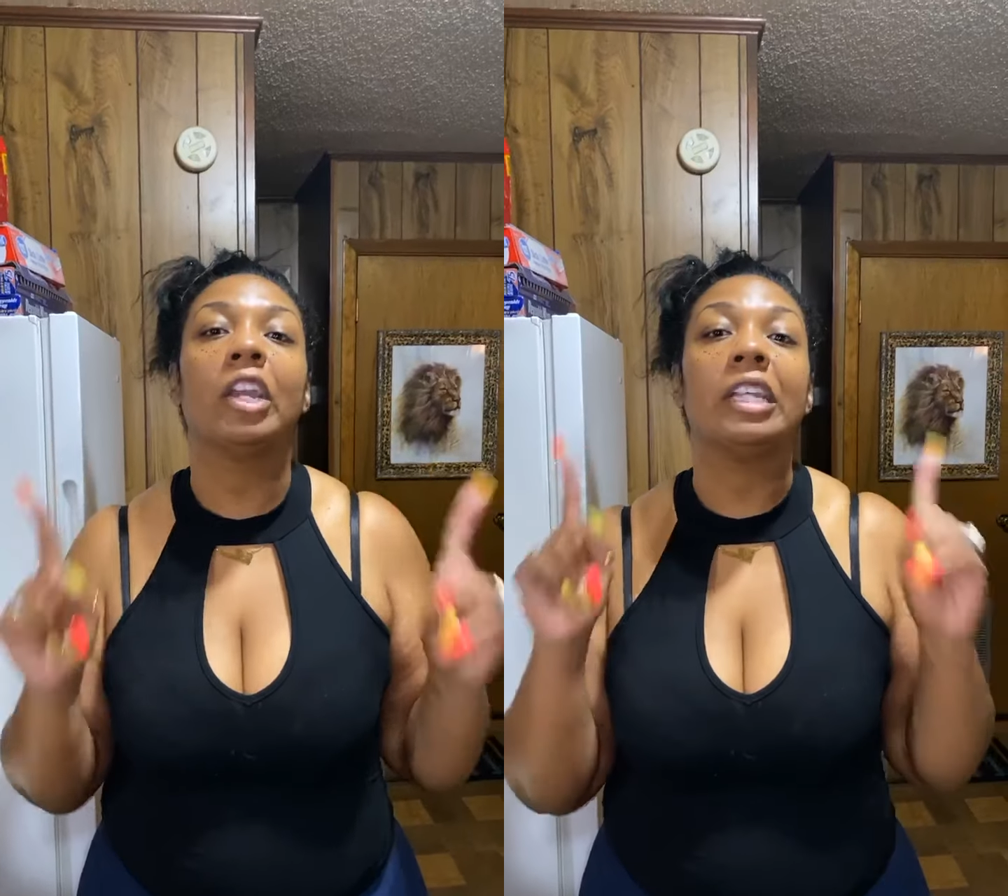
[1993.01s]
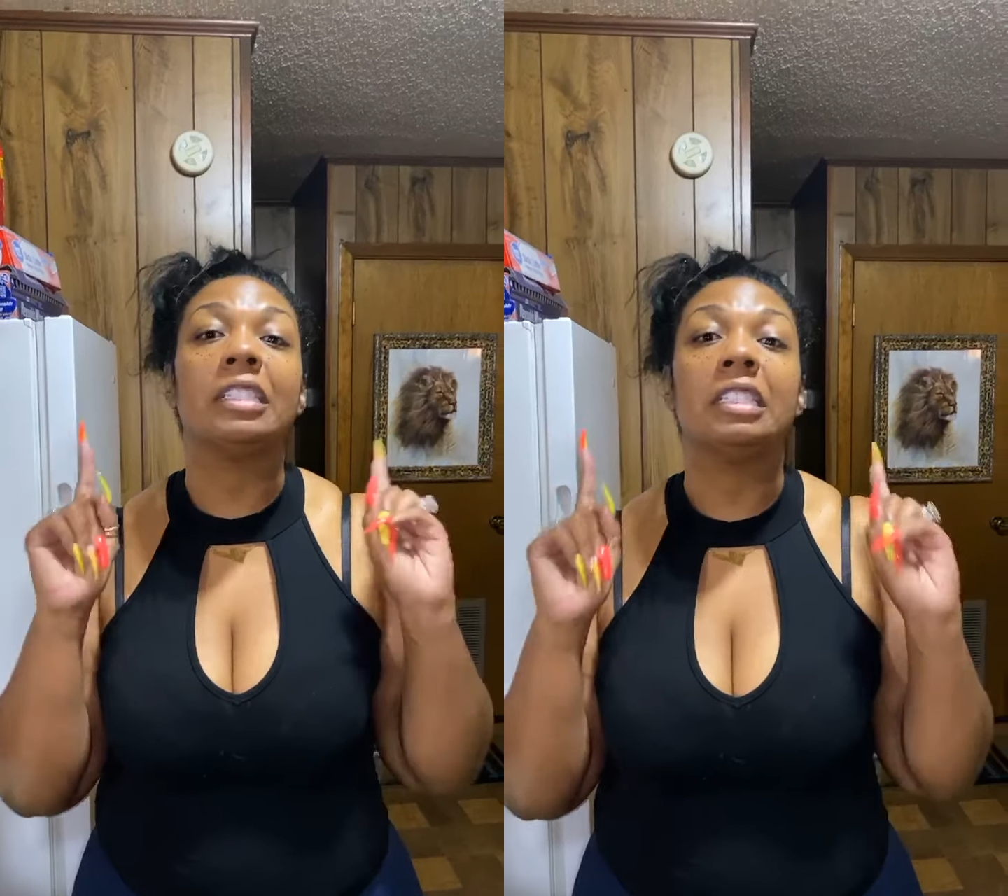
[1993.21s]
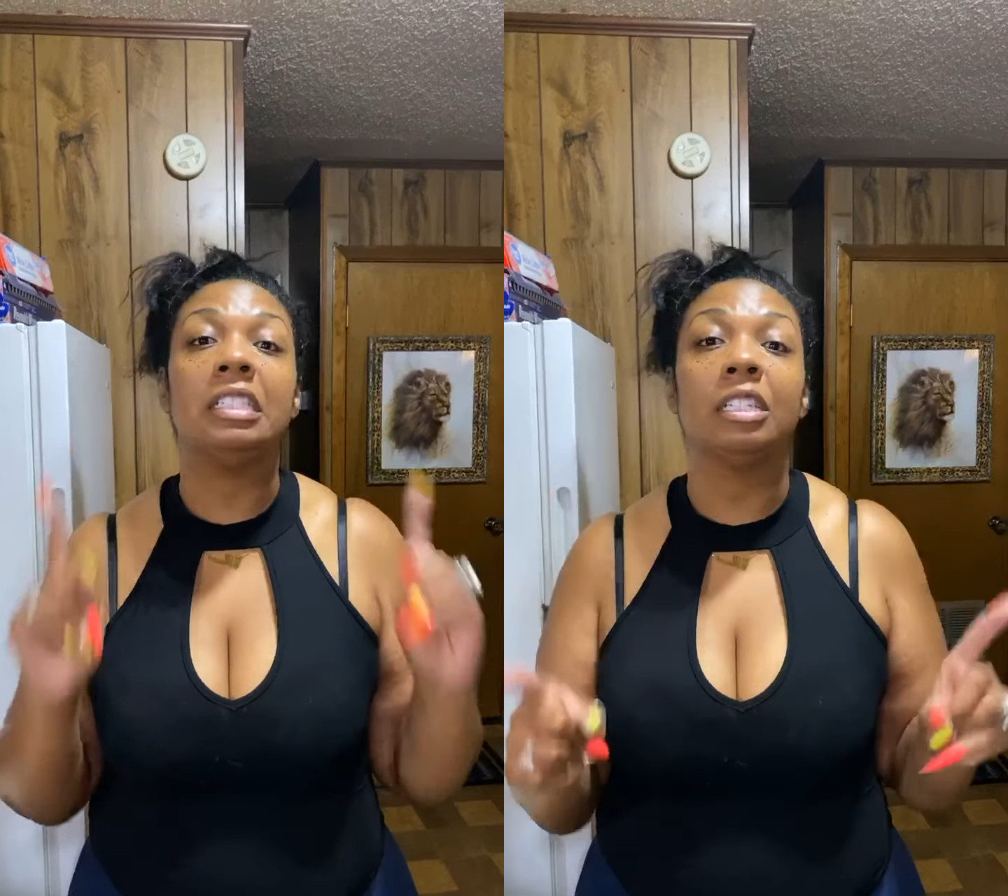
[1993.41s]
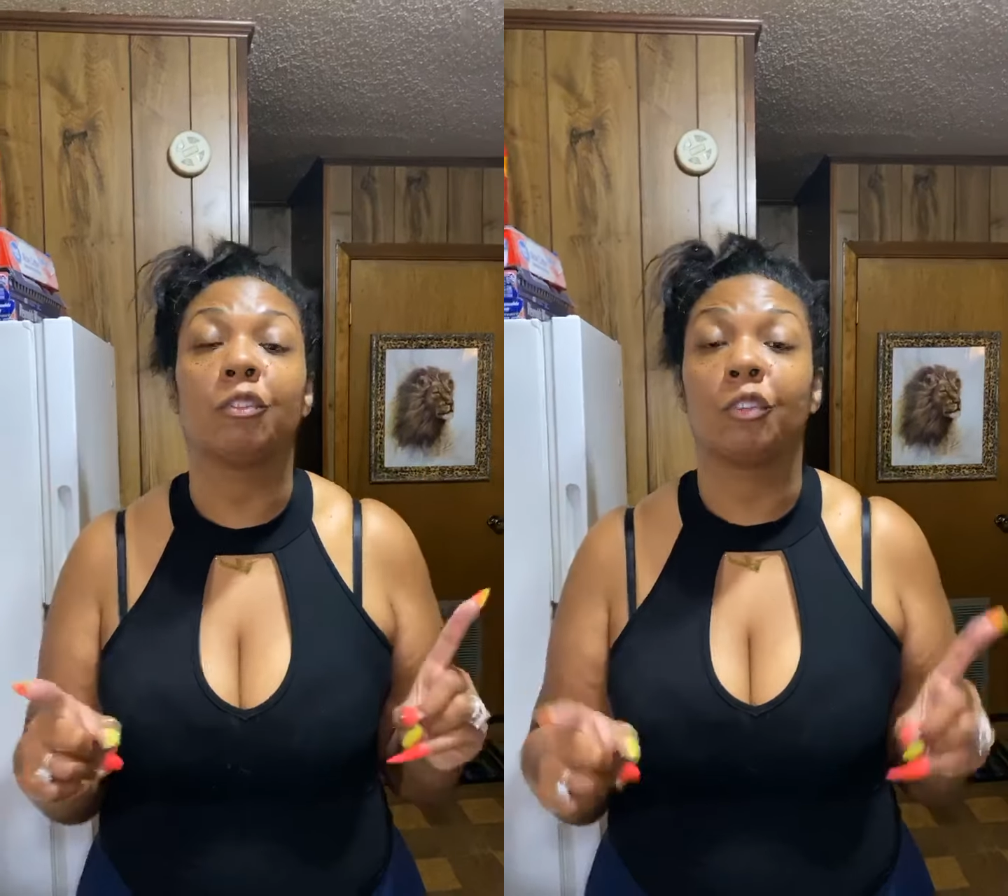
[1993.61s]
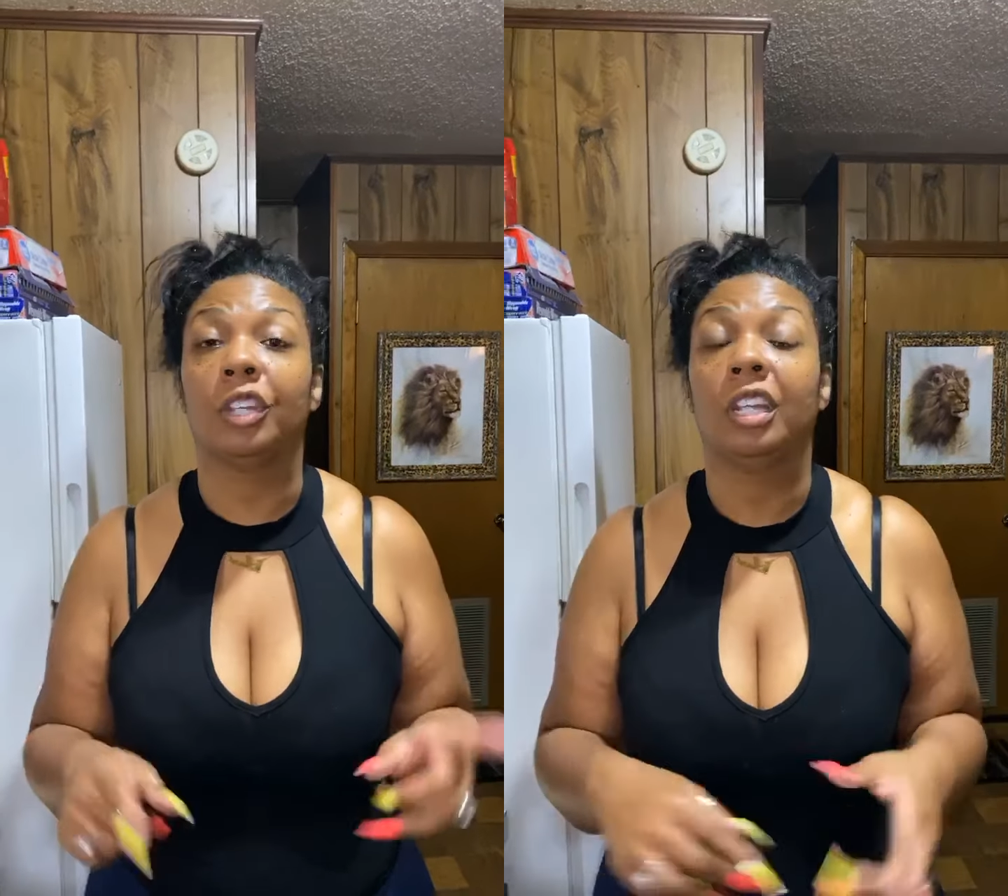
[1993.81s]
is
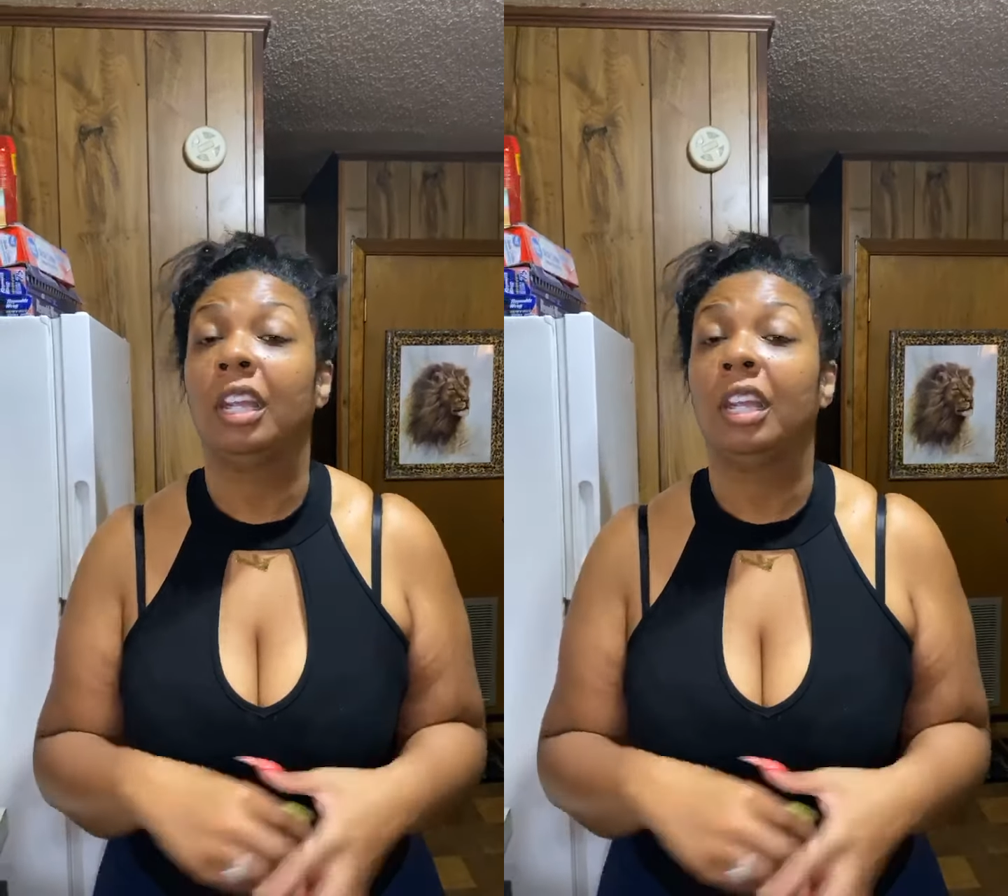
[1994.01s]
different.